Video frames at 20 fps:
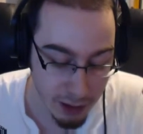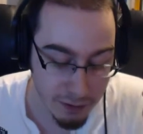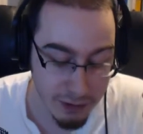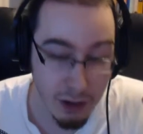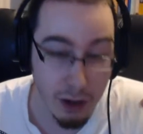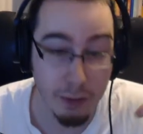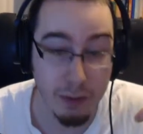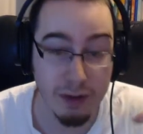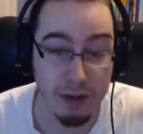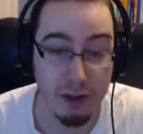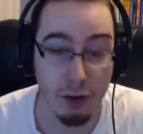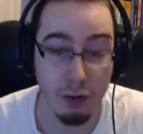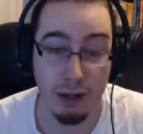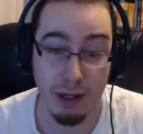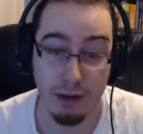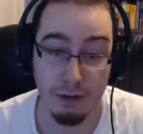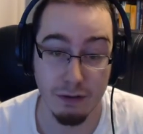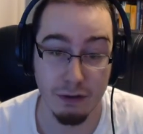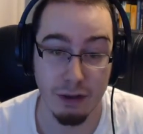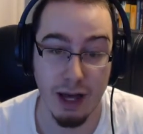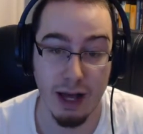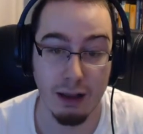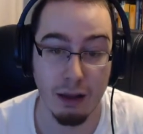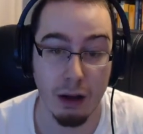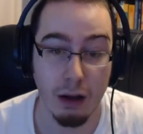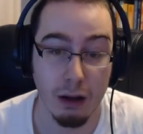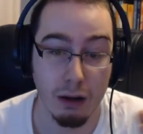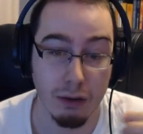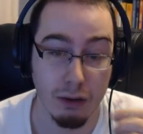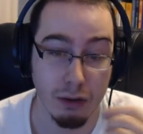if zombies don't eat for that
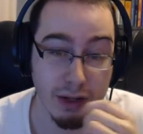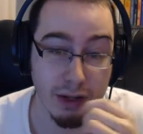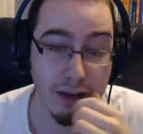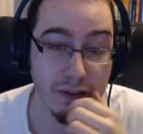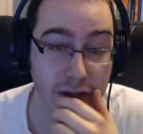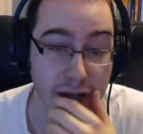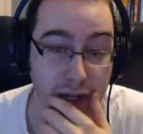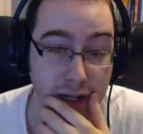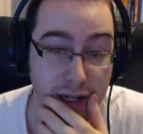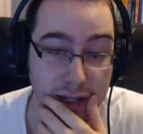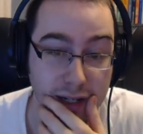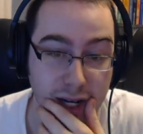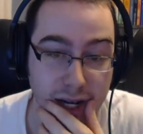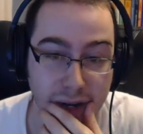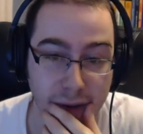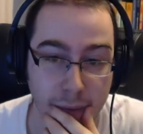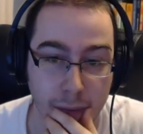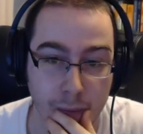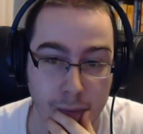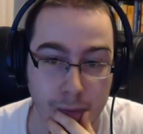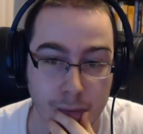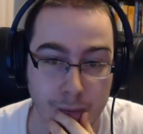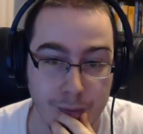long, they're definitely gonna die.